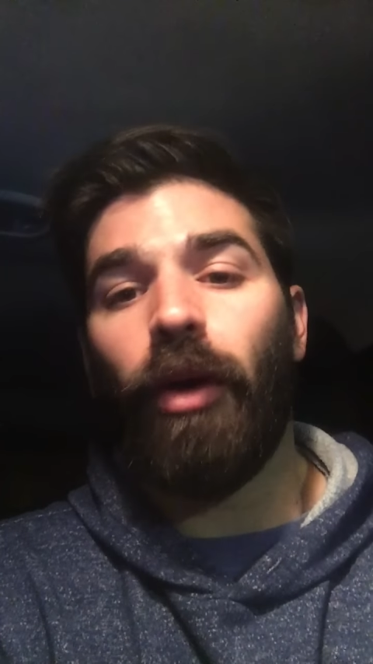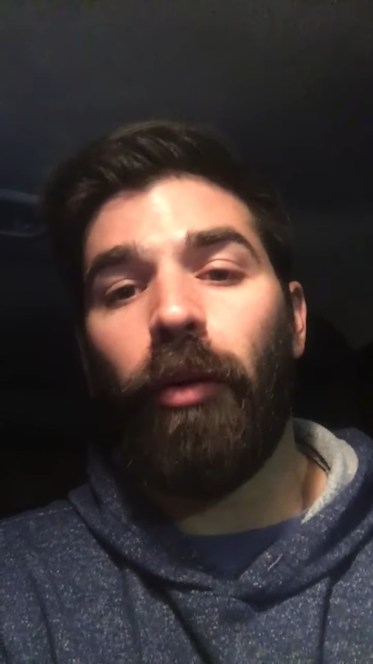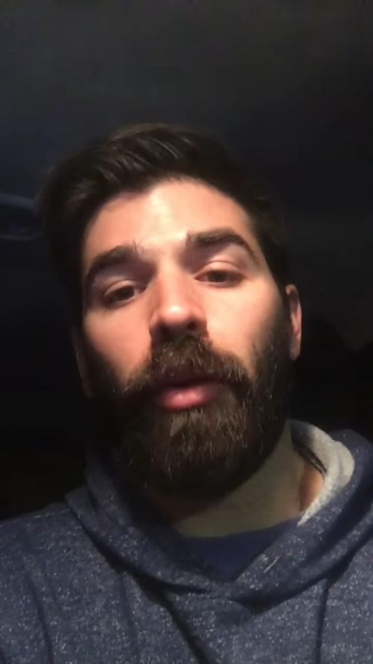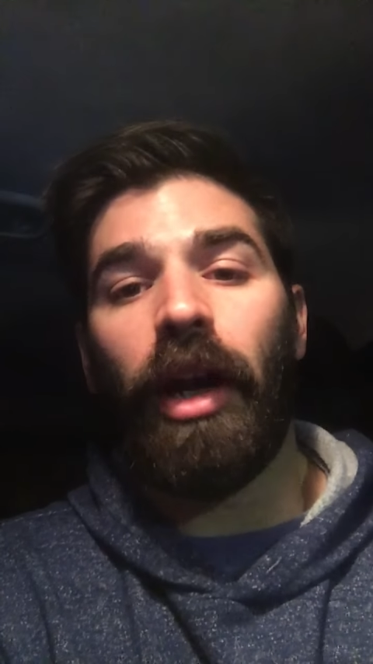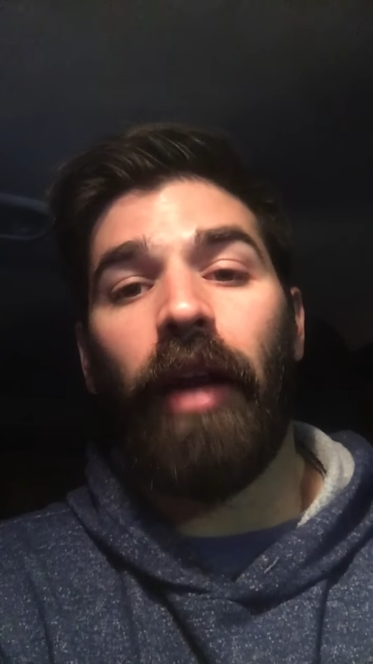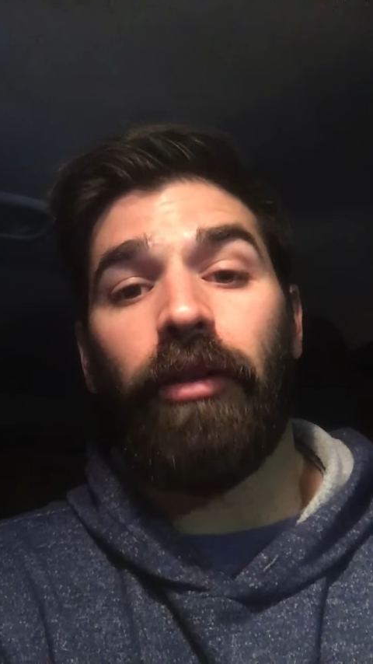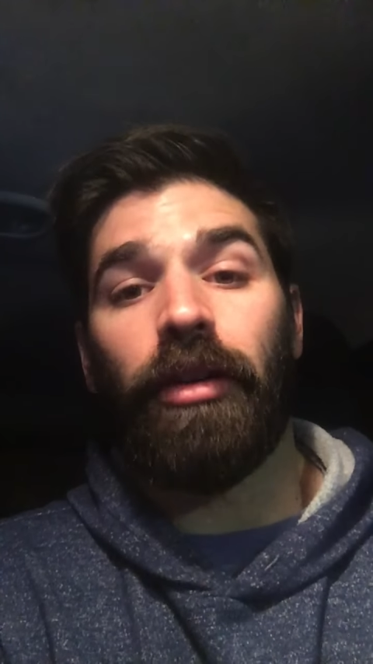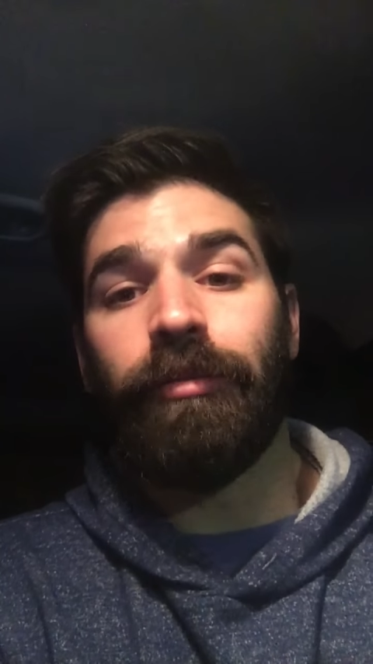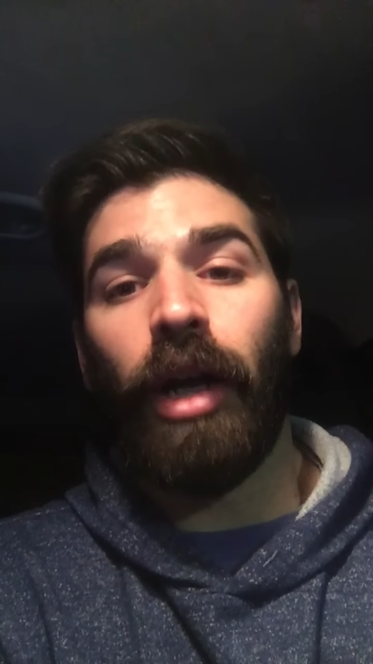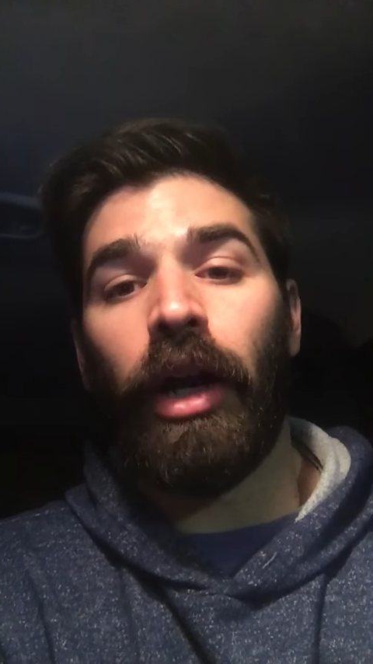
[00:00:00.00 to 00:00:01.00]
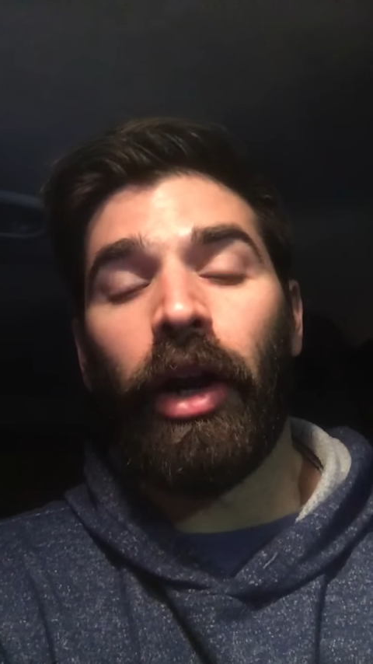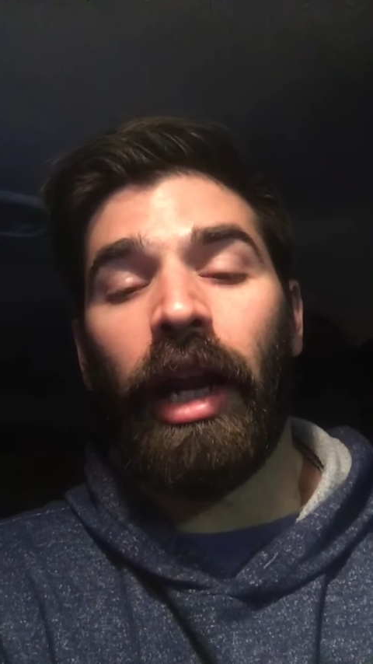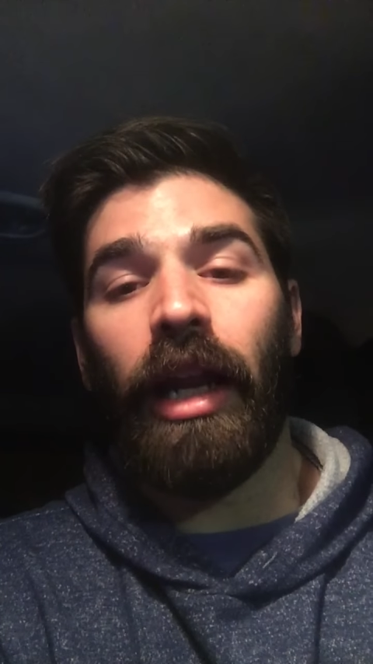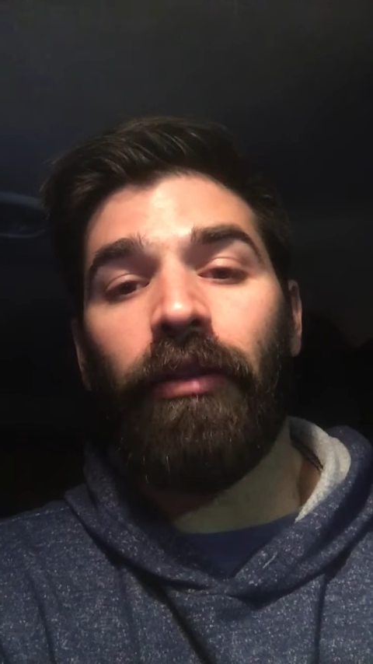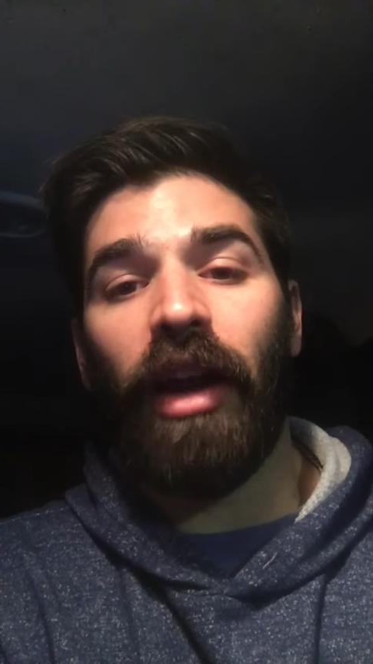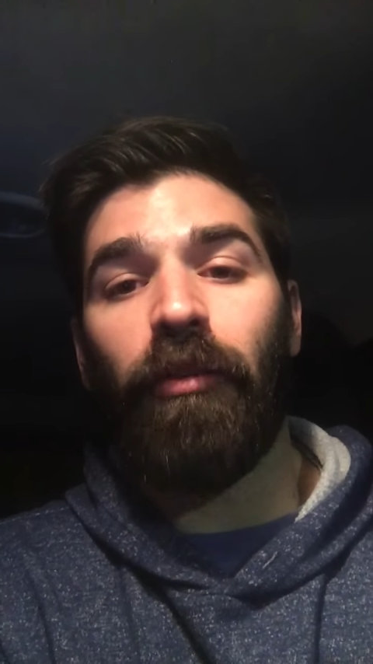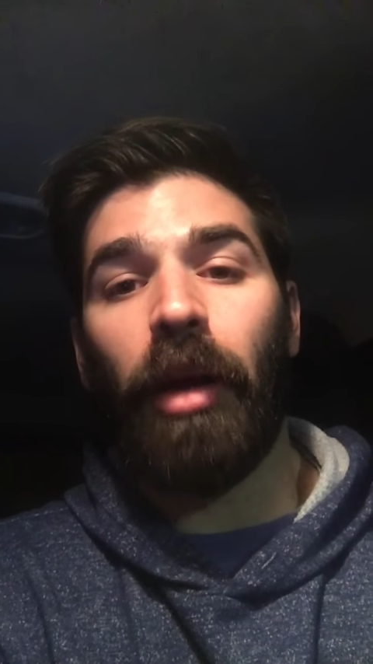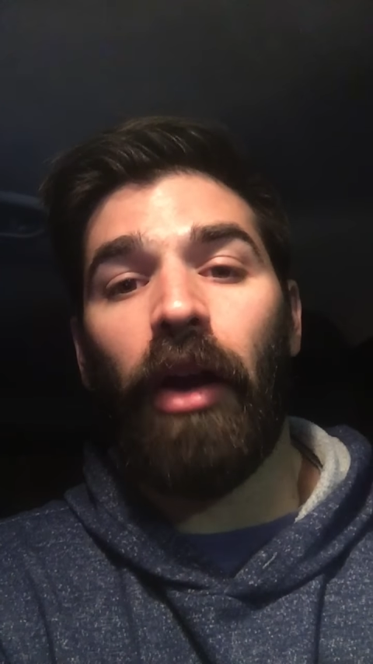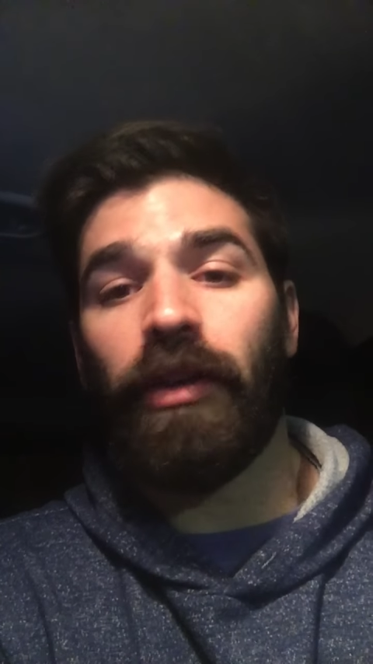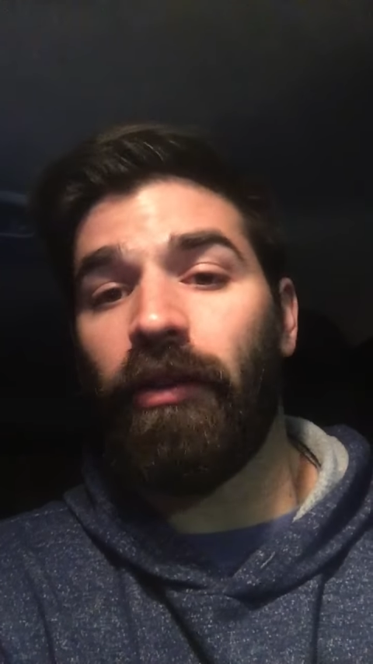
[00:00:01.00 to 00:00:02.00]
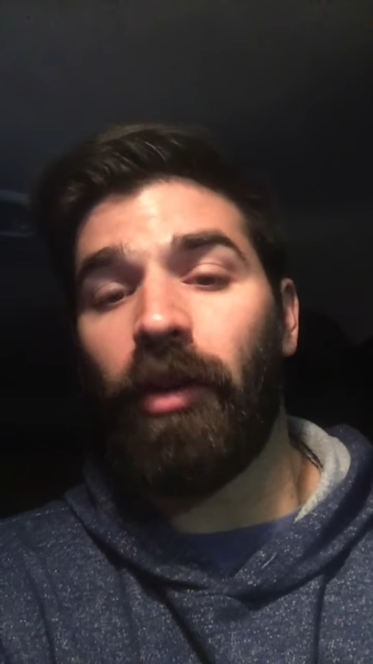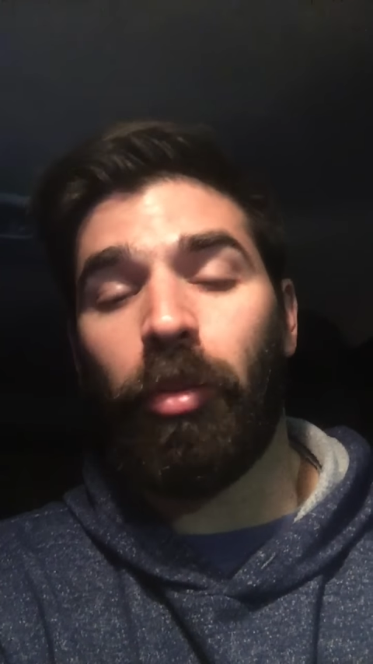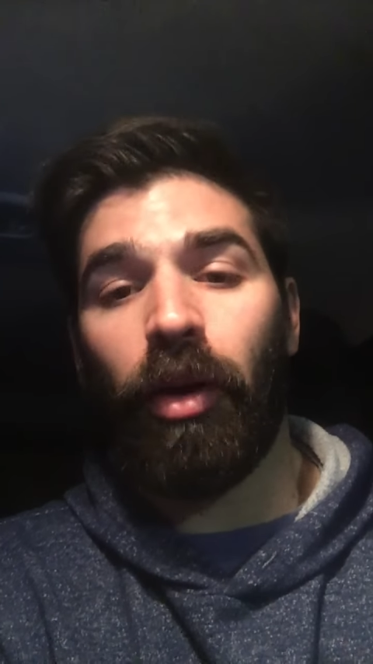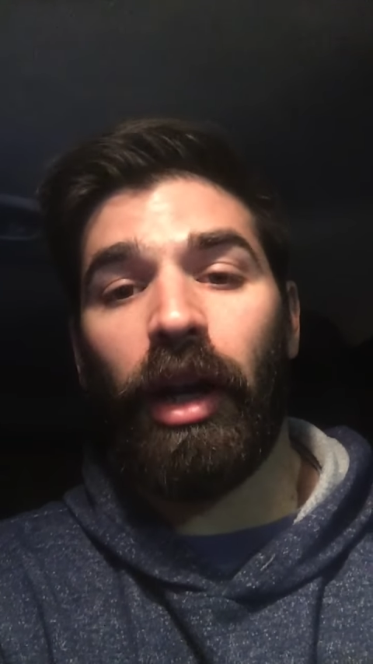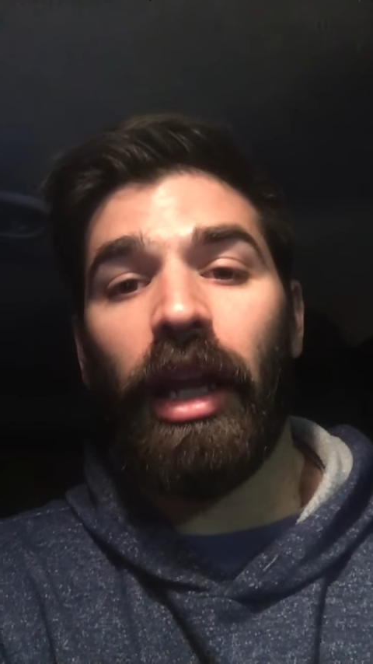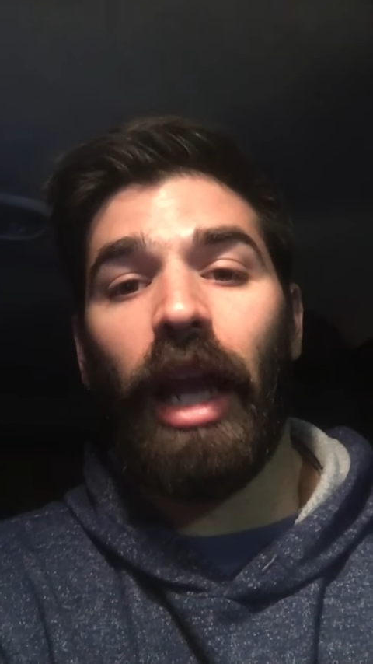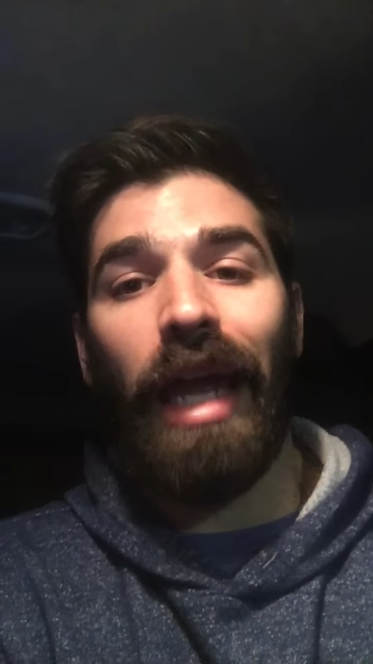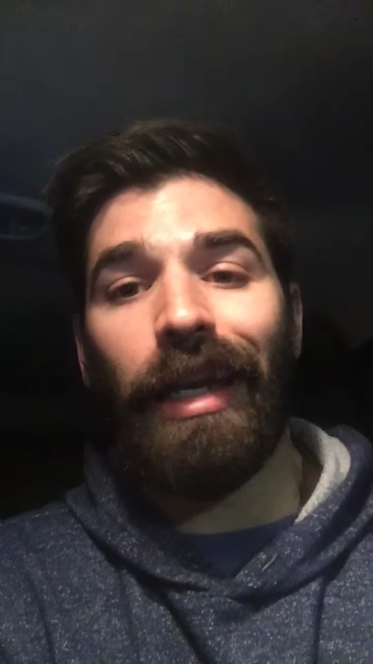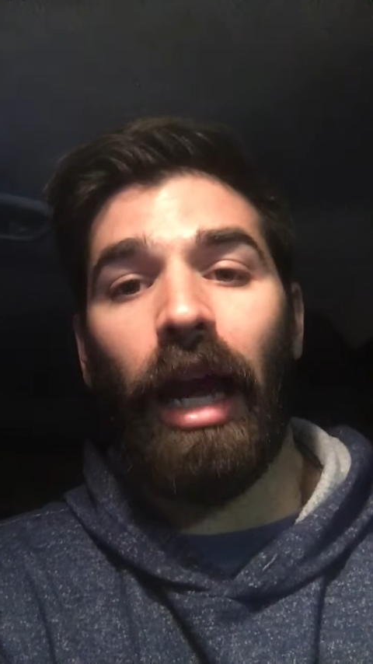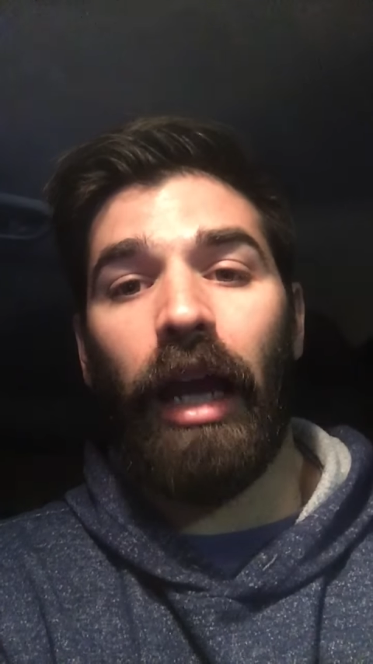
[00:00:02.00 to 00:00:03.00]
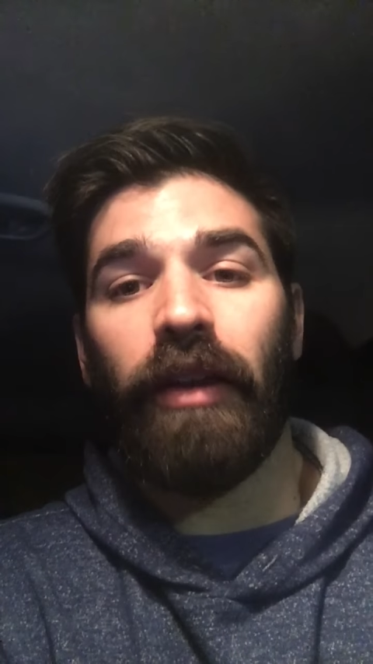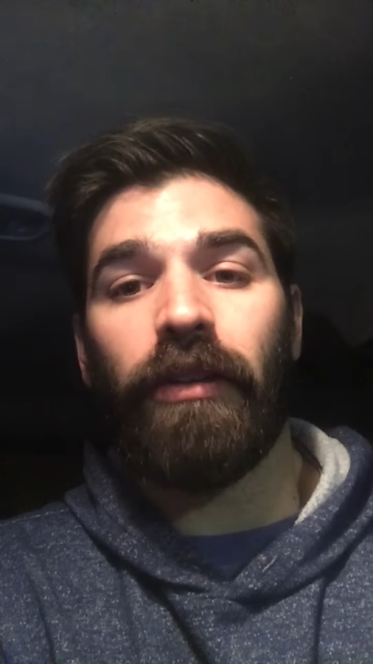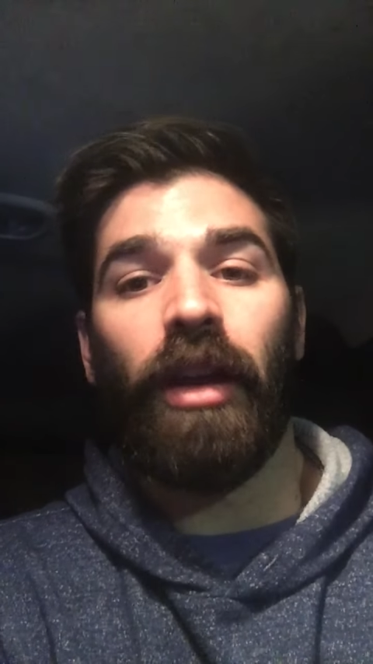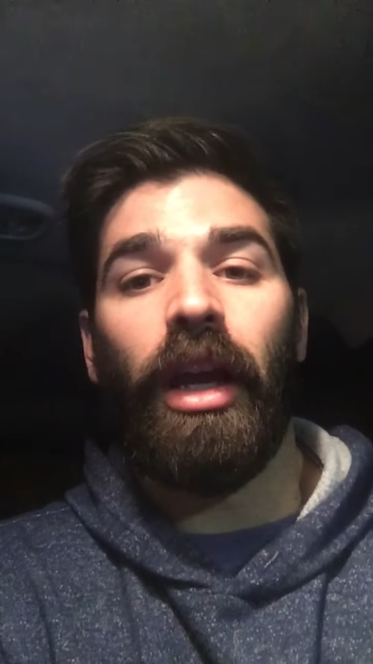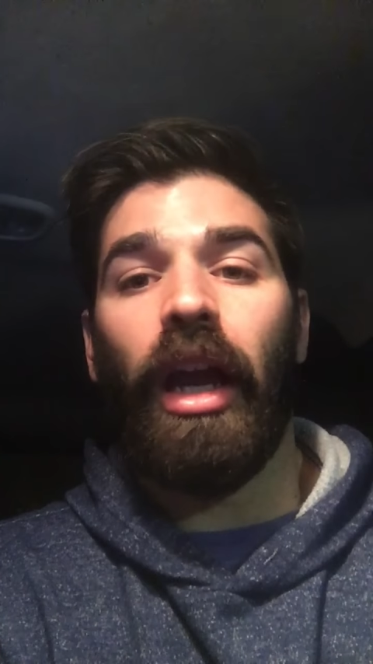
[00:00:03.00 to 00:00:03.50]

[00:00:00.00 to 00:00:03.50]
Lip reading: whatever, 185 pounds if they're pretty and nice,